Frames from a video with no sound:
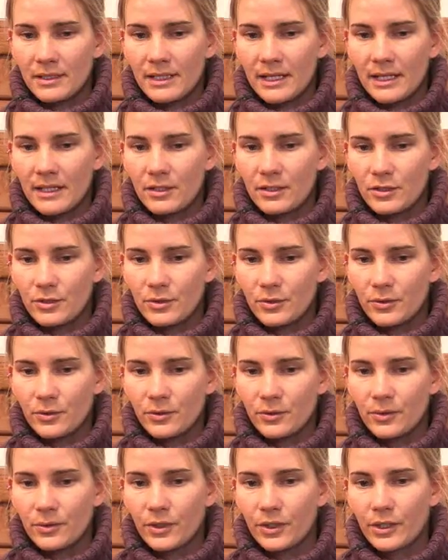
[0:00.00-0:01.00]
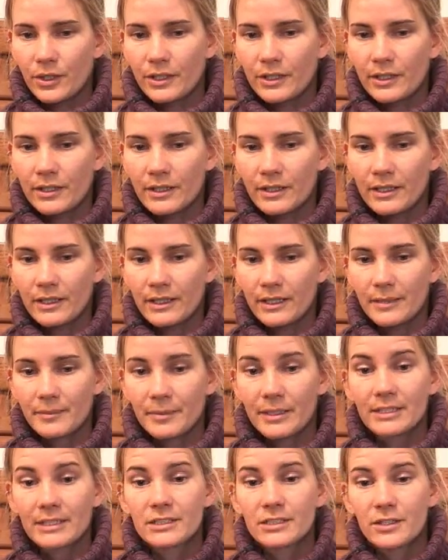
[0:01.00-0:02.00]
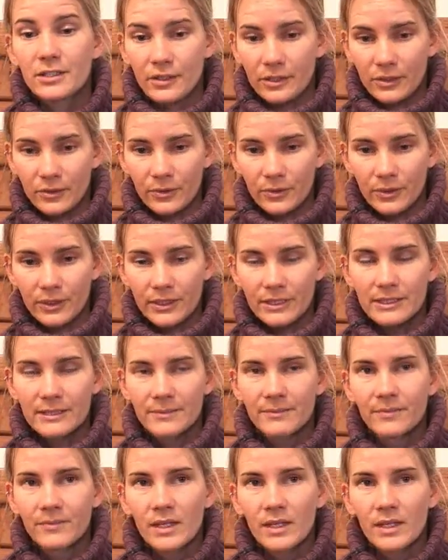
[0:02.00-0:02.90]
that you are considering a horse.